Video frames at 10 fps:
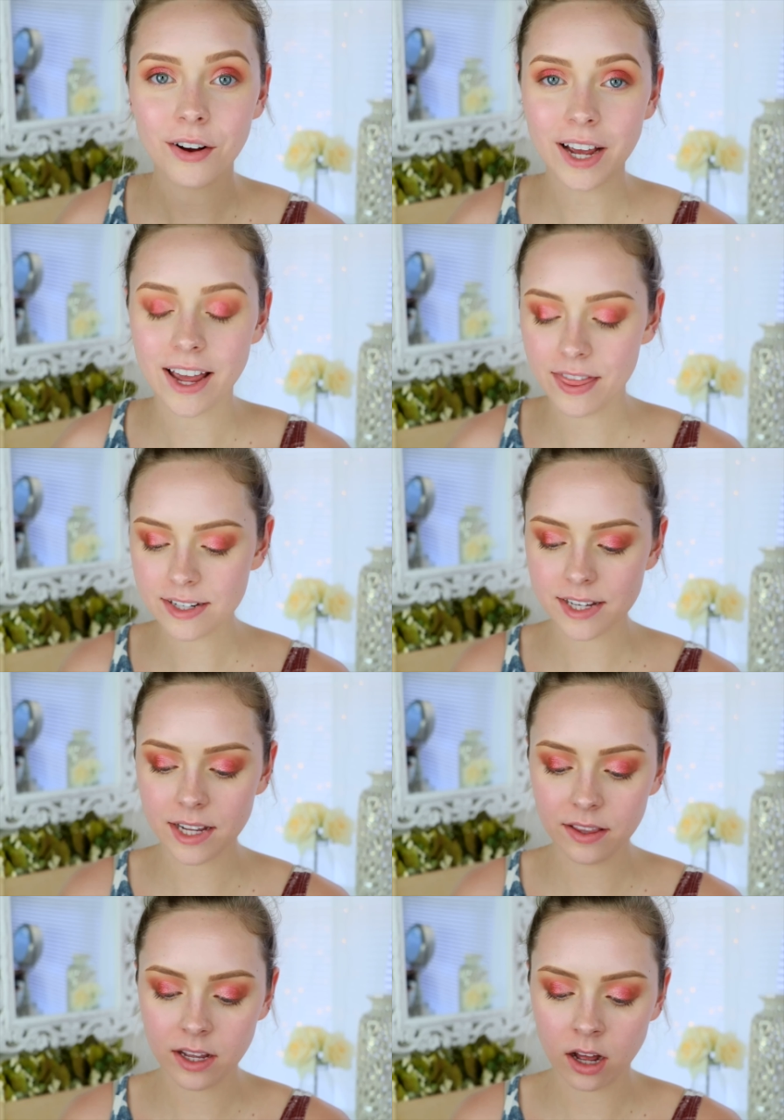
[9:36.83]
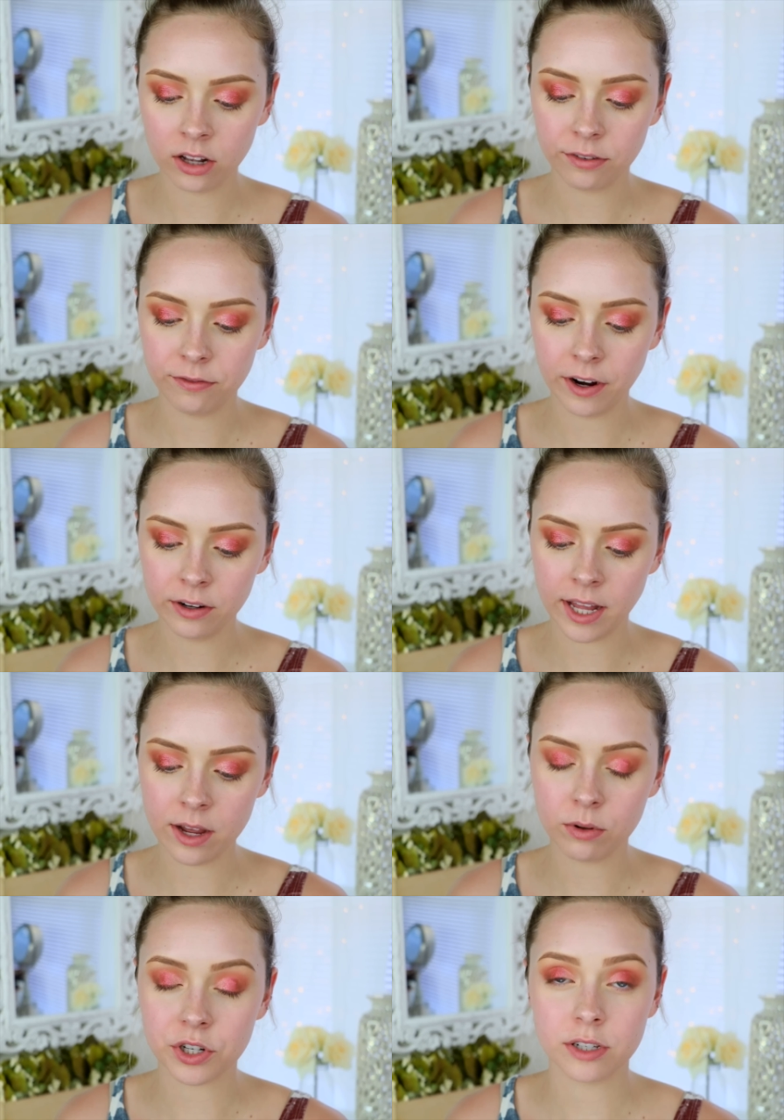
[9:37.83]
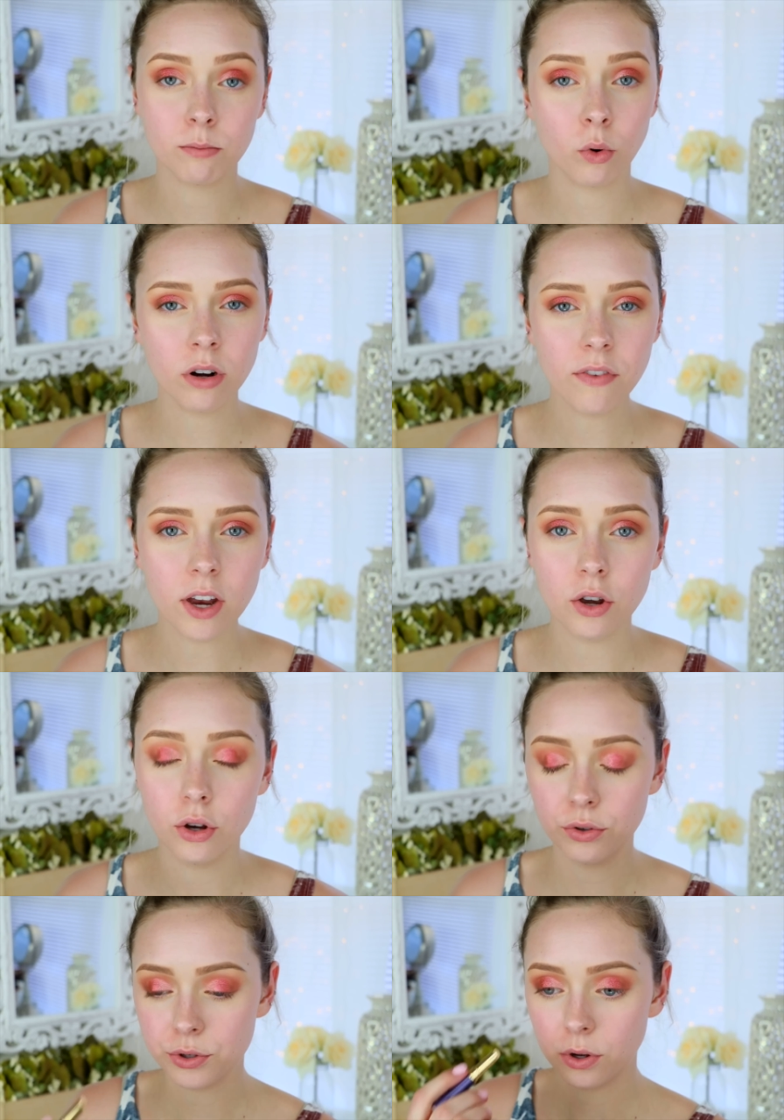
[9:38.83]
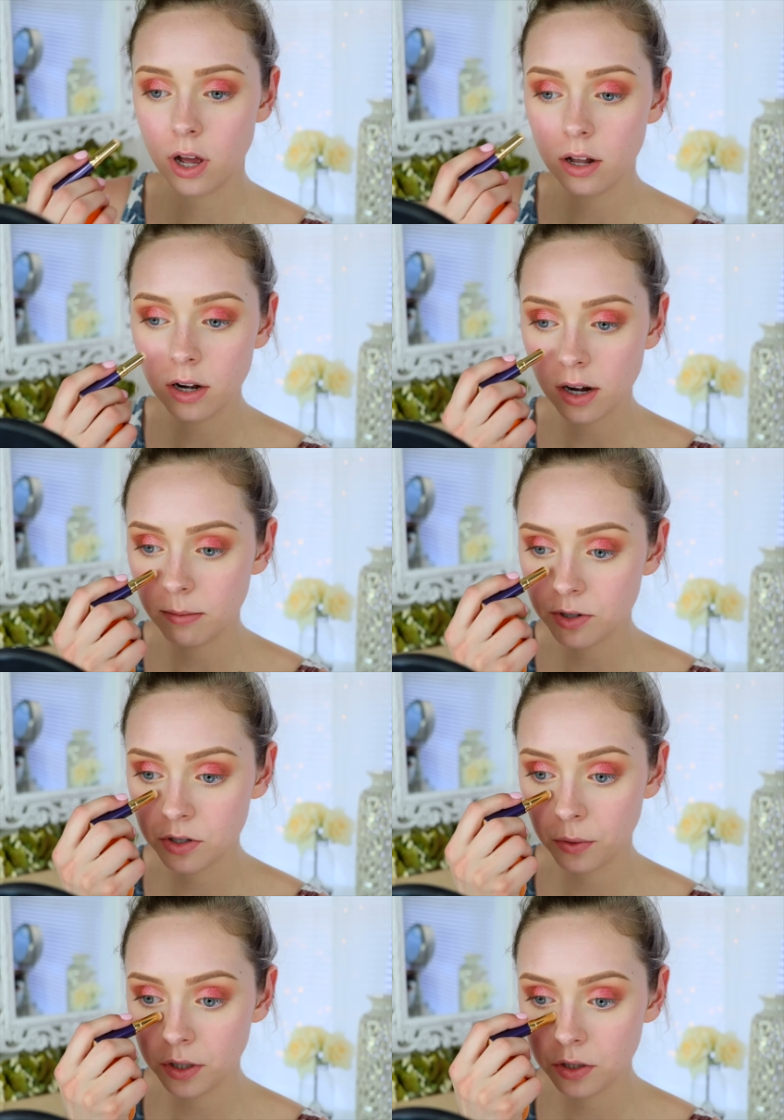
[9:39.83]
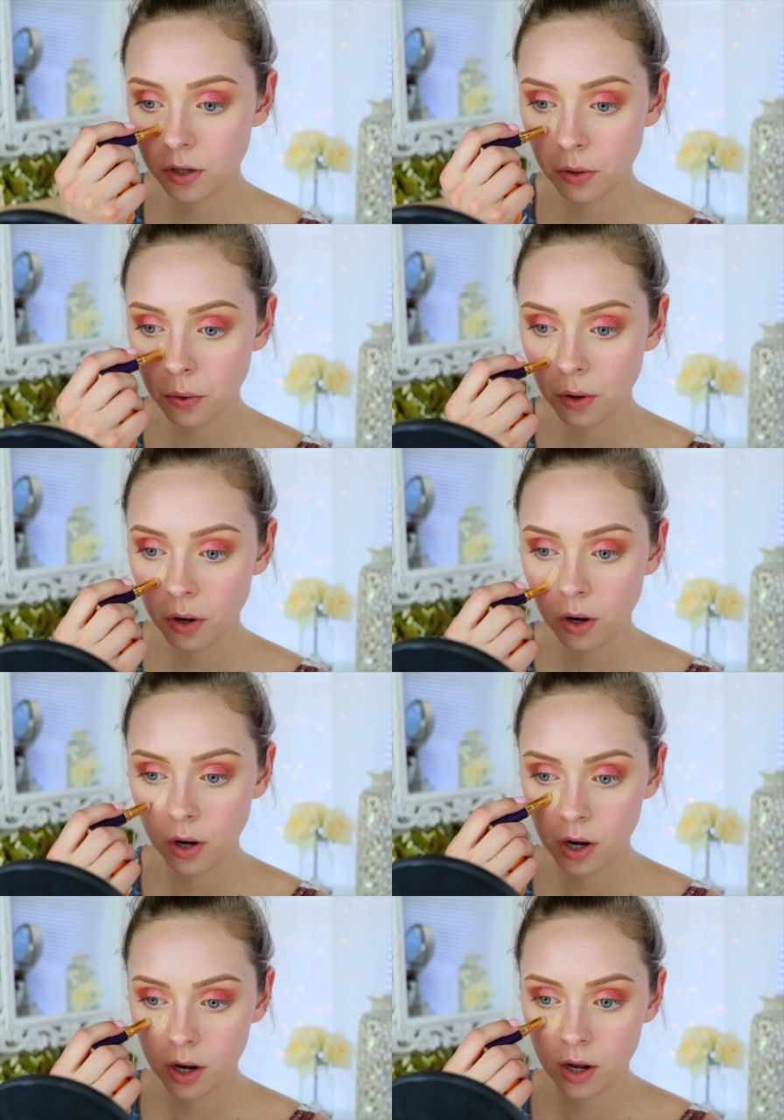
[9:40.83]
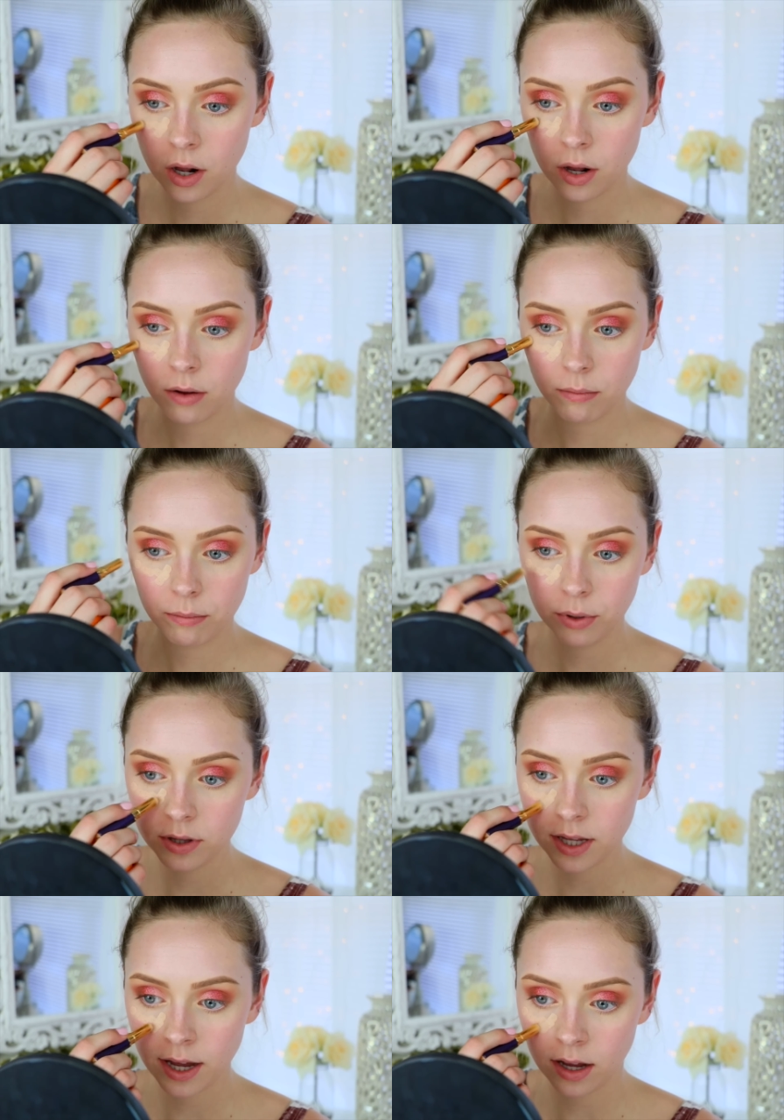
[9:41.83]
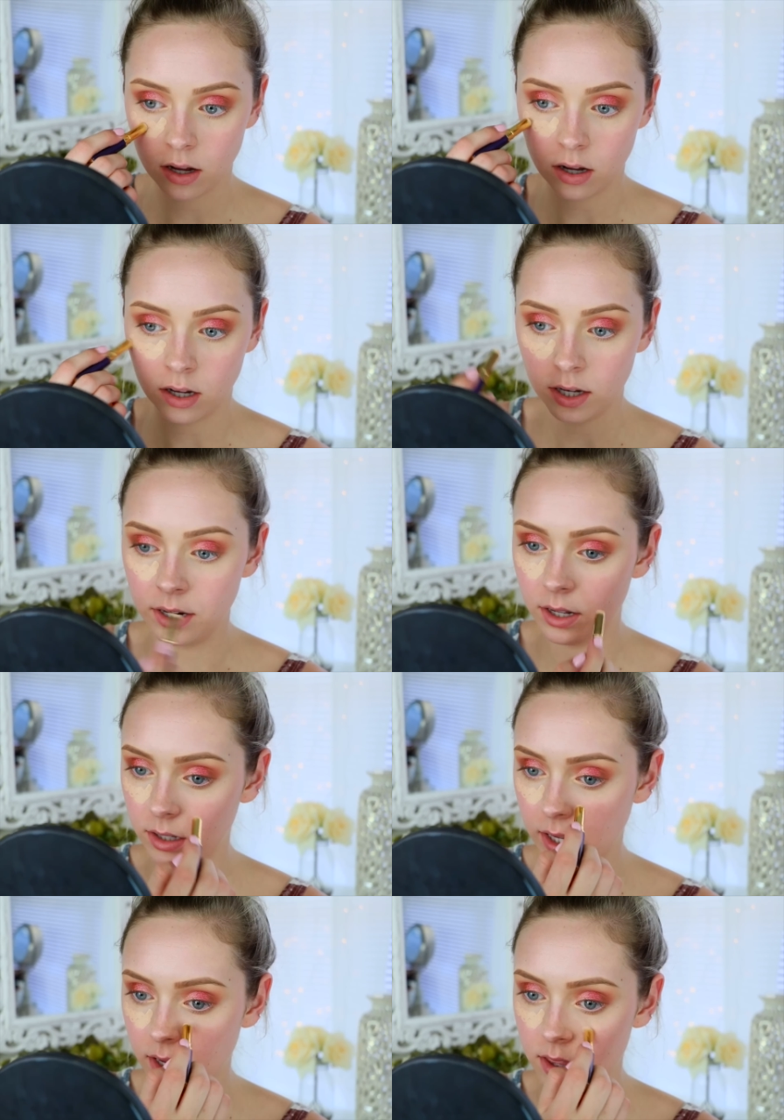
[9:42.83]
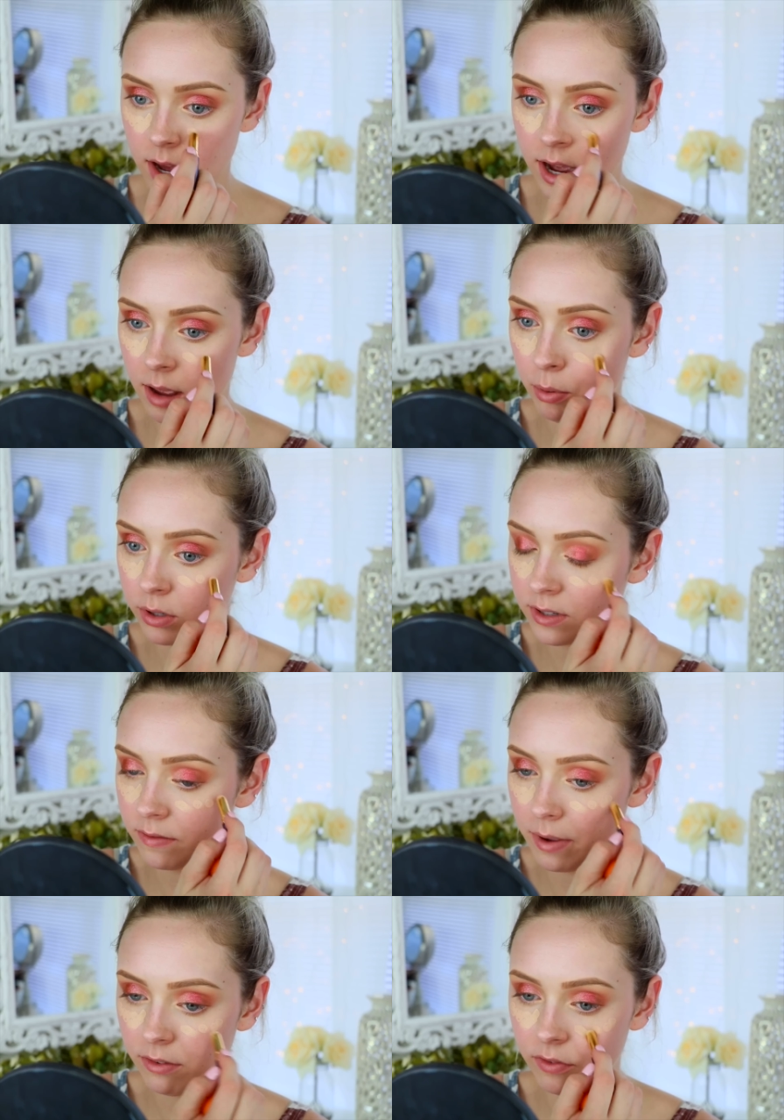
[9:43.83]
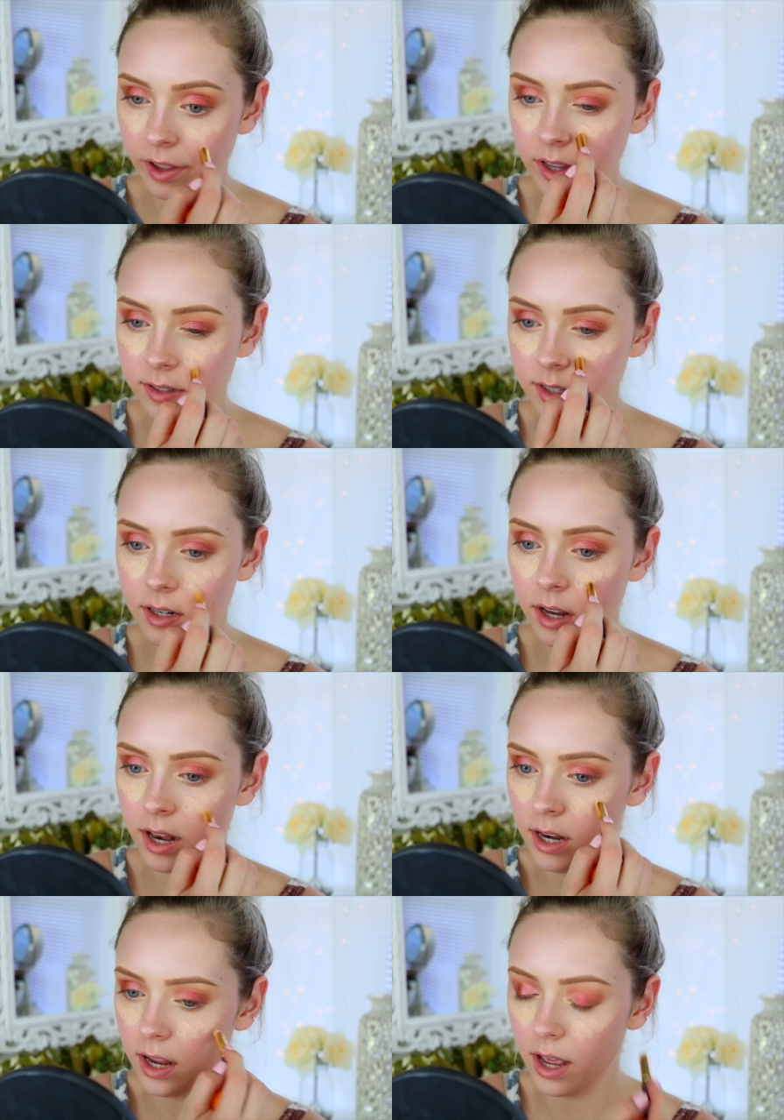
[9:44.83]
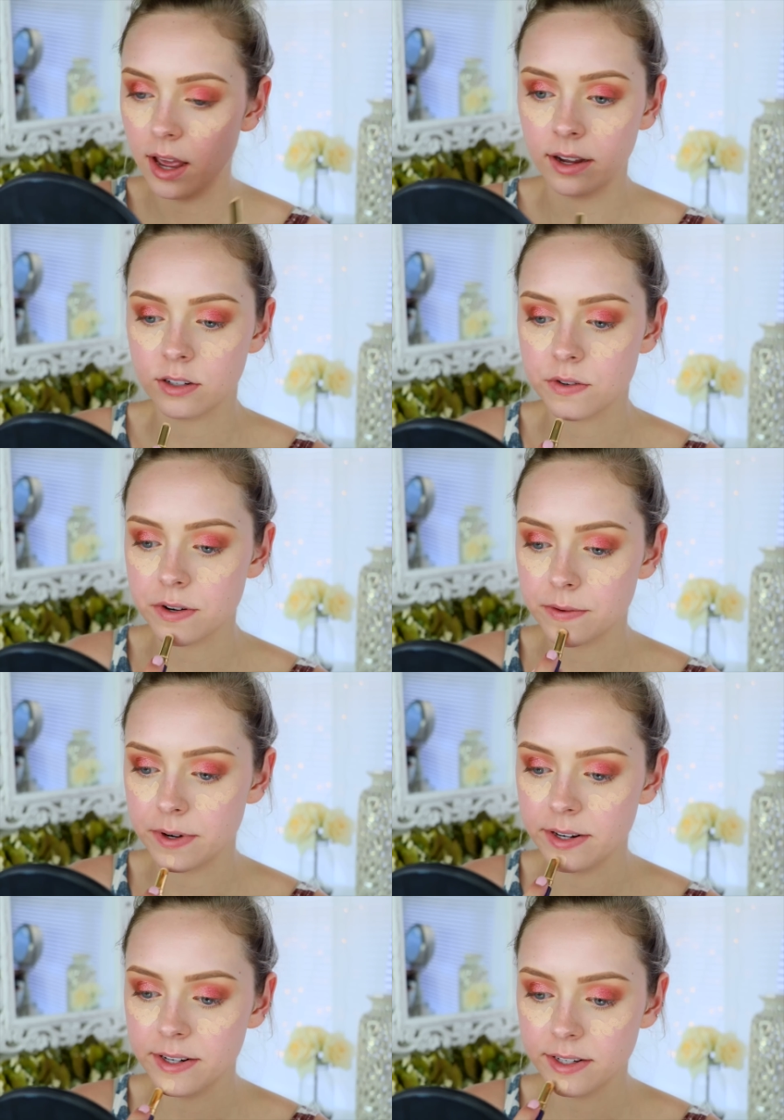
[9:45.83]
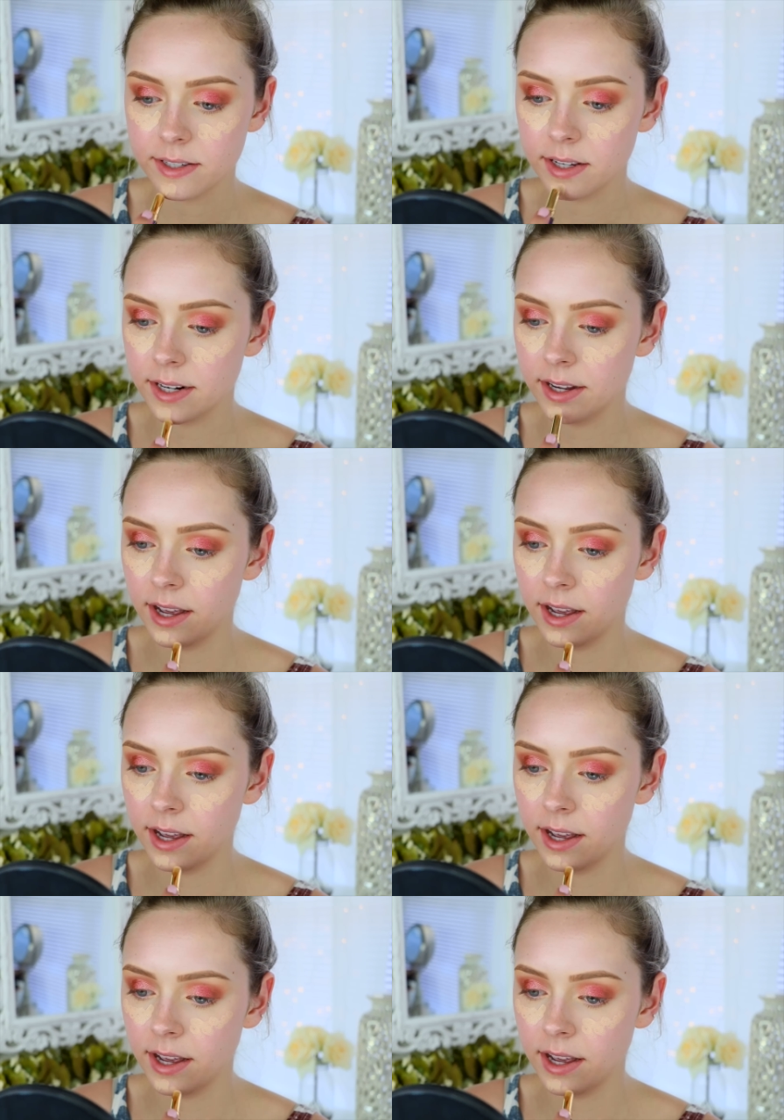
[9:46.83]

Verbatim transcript: Okay, and then taking the color Fair Light, which is more of a neutral color, I'm just going to put that on like the high points of my face and any extra redness that I